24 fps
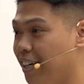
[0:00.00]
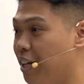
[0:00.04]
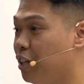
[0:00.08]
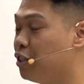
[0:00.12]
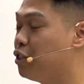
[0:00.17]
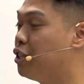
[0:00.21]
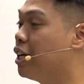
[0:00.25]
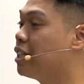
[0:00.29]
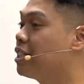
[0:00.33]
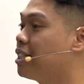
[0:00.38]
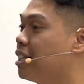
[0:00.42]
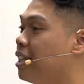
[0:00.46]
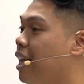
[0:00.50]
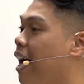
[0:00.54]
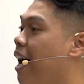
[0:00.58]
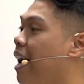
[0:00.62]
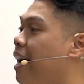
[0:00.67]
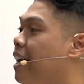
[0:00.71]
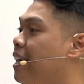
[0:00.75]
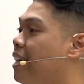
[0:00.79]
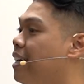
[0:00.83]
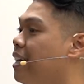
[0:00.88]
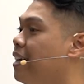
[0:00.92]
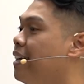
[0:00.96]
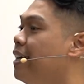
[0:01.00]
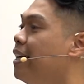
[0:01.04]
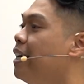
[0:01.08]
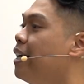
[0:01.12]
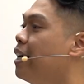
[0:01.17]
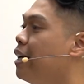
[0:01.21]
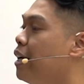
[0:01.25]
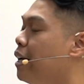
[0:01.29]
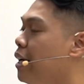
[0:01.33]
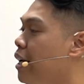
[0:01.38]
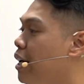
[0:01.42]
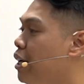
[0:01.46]
Just like
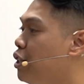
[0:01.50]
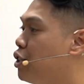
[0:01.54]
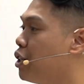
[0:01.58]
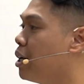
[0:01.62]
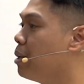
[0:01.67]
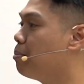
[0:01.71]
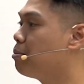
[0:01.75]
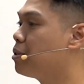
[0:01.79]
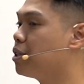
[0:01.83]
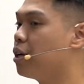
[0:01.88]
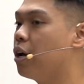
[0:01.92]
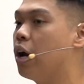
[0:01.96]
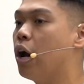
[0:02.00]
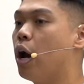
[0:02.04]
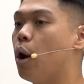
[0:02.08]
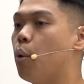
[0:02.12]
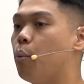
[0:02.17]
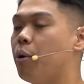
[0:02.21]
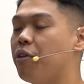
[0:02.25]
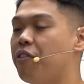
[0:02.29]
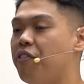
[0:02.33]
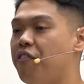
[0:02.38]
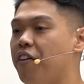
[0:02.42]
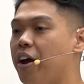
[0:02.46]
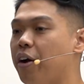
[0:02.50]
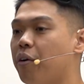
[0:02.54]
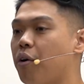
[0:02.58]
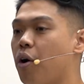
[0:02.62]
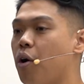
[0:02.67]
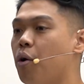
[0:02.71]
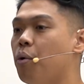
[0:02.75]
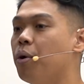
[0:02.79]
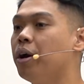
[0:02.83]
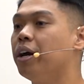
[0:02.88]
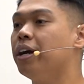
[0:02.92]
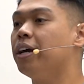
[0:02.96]
Egypt with
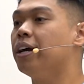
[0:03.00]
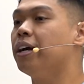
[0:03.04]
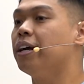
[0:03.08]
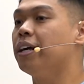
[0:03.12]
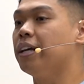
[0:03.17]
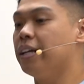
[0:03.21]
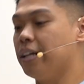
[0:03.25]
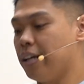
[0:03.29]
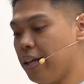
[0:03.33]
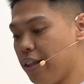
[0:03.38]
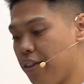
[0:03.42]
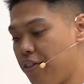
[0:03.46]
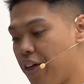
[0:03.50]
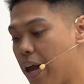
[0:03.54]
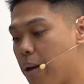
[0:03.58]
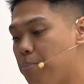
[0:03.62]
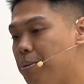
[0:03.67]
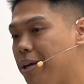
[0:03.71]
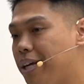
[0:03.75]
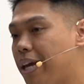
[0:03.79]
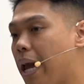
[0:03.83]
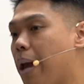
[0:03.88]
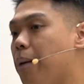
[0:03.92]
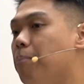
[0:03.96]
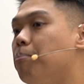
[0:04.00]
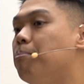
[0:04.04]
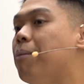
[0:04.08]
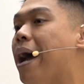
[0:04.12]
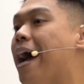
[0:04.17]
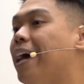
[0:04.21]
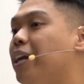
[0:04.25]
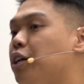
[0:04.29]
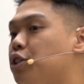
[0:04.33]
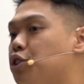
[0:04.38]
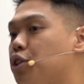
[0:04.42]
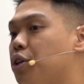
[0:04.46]
Pharaoh, they became
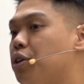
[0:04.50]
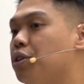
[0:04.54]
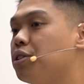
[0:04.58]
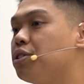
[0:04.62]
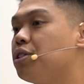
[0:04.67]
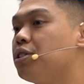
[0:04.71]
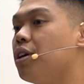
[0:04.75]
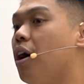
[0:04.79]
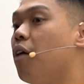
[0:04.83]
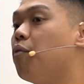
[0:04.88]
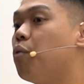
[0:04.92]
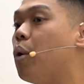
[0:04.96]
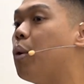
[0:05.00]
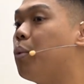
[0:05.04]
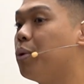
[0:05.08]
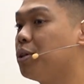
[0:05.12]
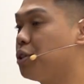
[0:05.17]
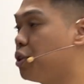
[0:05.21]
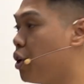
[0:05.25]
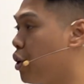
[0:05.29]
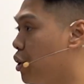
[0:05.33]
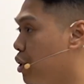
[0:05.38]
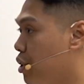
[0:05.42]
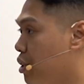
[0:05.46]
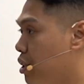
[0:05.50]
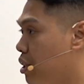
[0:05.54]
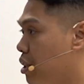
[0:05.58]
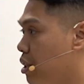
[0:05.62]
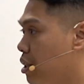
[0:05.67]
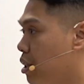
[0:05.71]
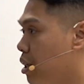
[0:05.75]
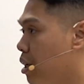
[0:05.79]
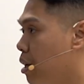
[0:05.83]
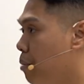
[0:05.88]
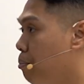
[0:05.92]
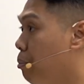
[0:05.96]
managers of what was
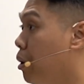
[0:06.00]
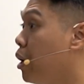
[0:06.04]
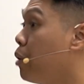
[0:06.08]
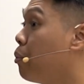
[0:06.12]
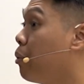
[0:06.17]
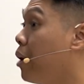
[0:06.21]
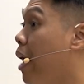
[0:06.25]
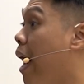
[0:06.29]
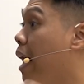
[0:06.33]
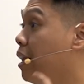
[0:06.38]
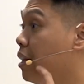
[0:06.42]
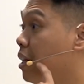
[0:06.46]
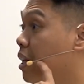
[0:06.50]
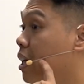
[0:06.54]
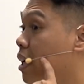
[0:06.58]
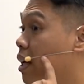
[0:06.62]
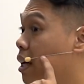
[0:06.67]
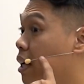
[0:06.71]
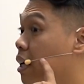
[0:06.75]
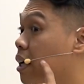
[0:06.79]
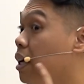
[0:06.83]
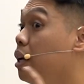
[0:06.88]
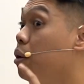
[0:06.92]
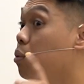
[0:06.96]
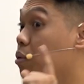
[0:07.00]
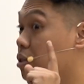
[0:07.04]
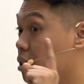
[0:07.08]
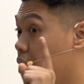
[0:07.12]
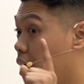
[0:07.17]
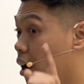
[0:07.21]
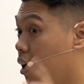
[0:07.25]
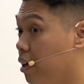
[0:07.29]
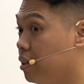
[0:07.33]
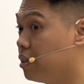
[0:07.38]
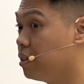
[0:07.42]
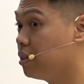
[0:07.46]
theirs. But in reality, it was
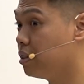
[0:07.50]
God's.